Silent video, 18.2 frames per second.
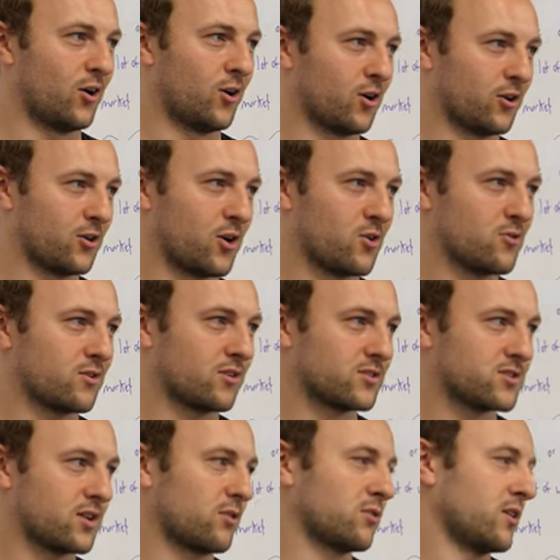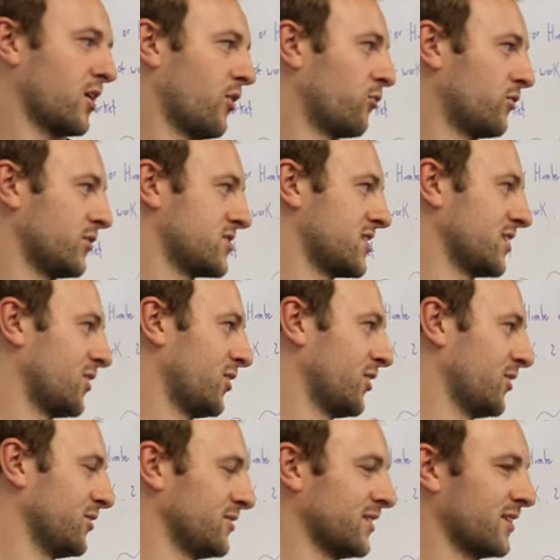Hollyoaks? Oh yeah, obviously
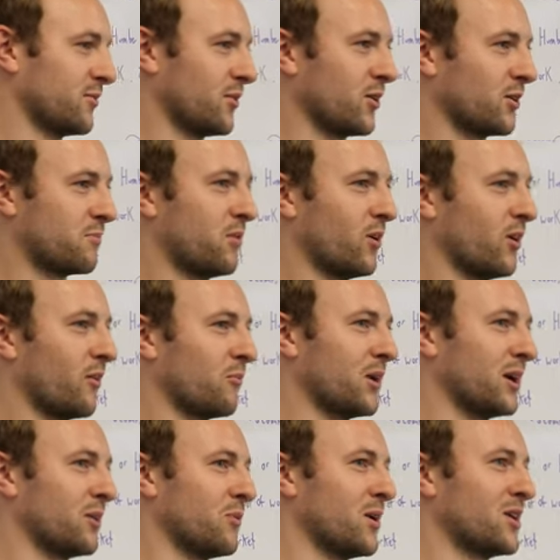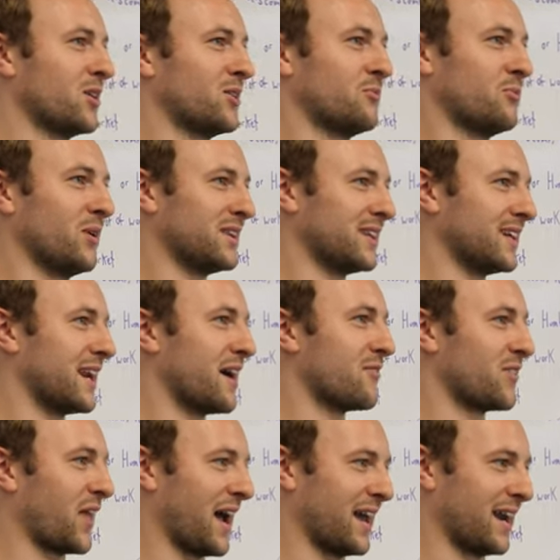Cartoon Network, but we didn't
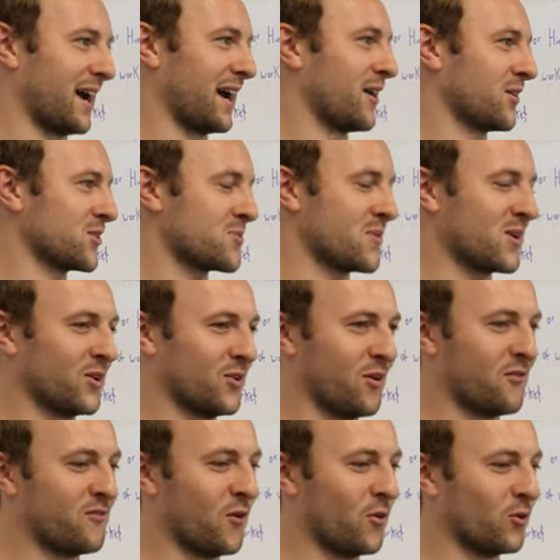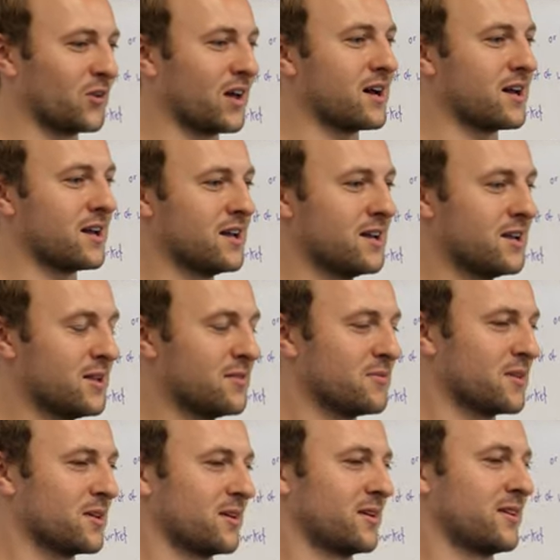have that in the house. We couldn't afford
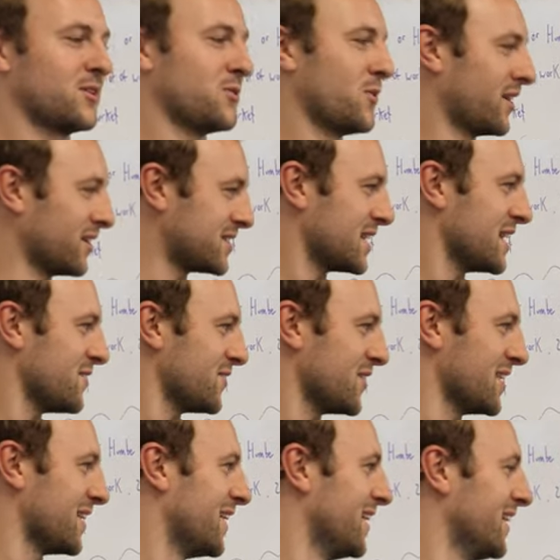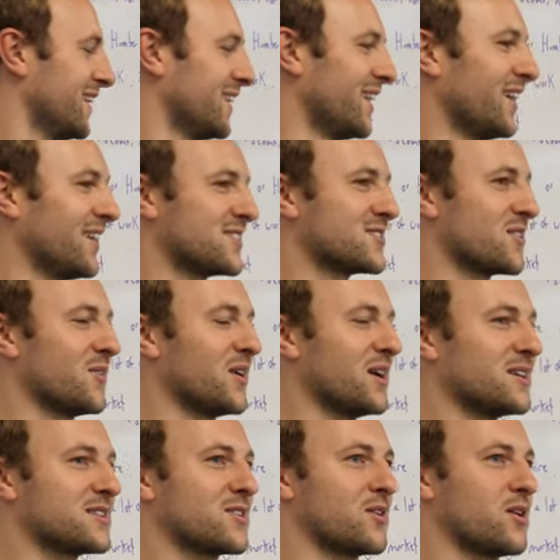that. You had a TV. No, so
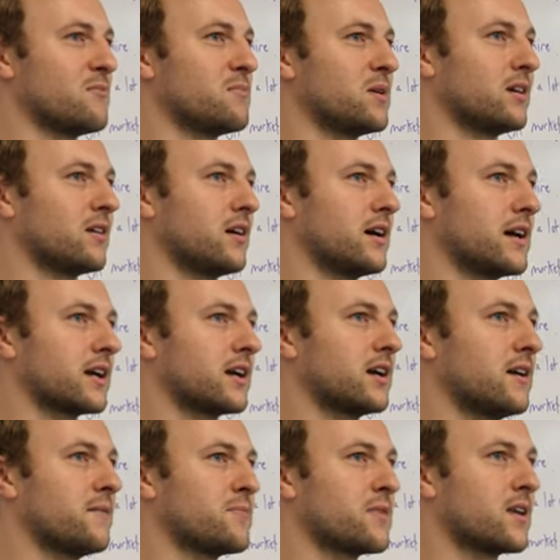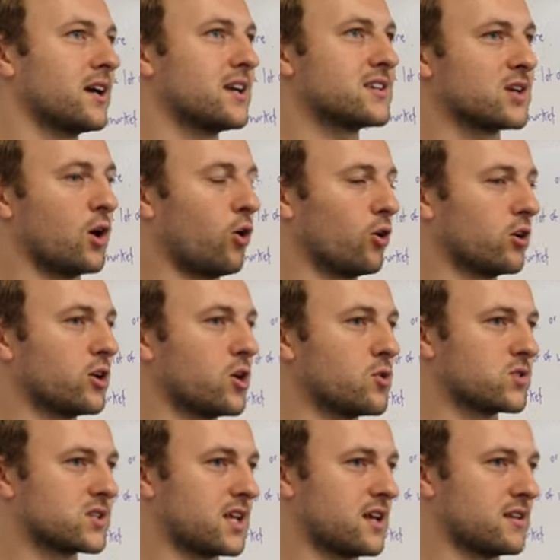it'd be like, is it
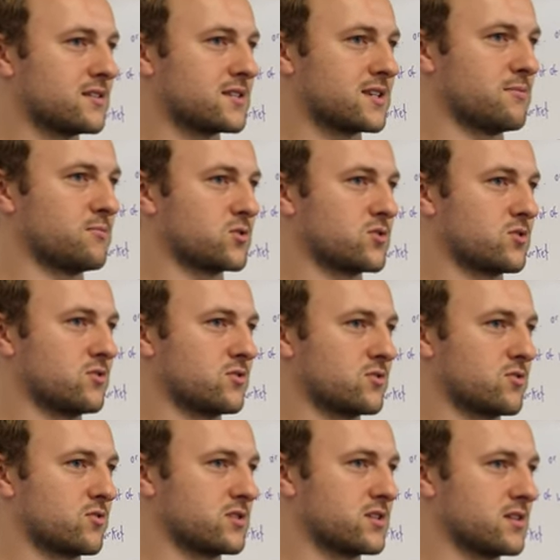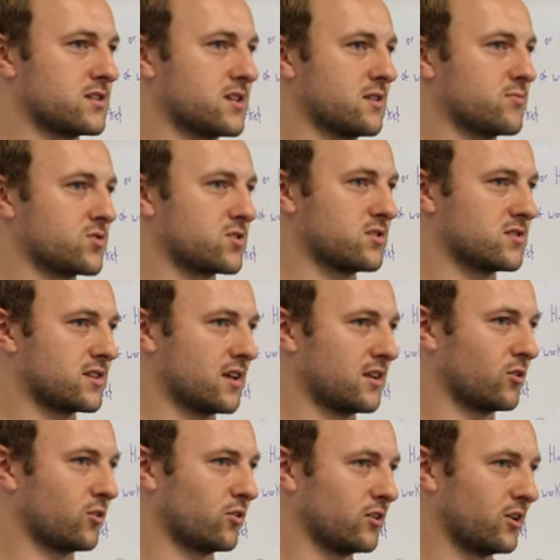Hollyoaks then Simpsons, or is it Simpsons
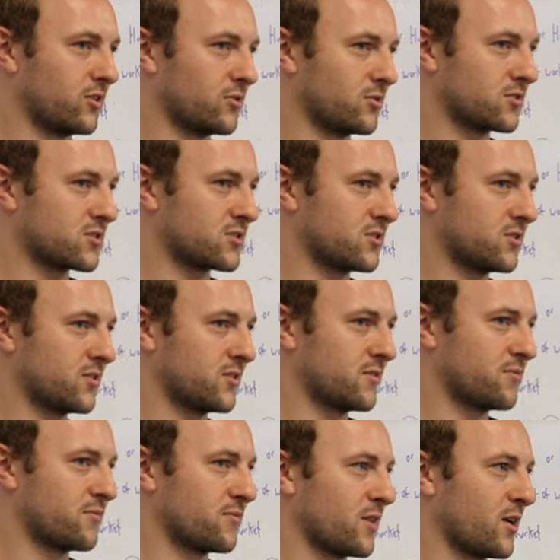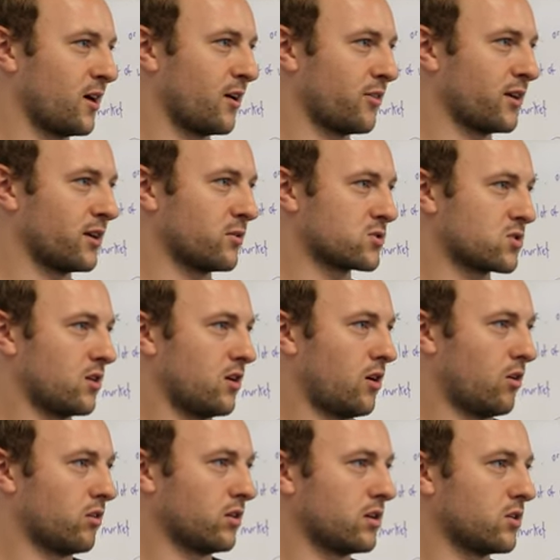then Hollyoaks? I think it was
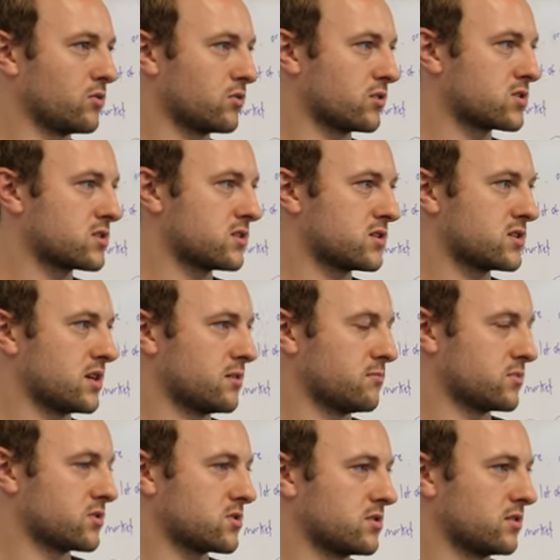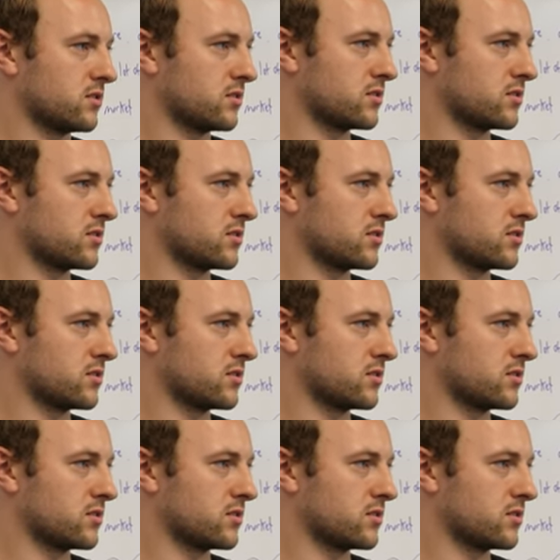Hollyoaks, Simpsons.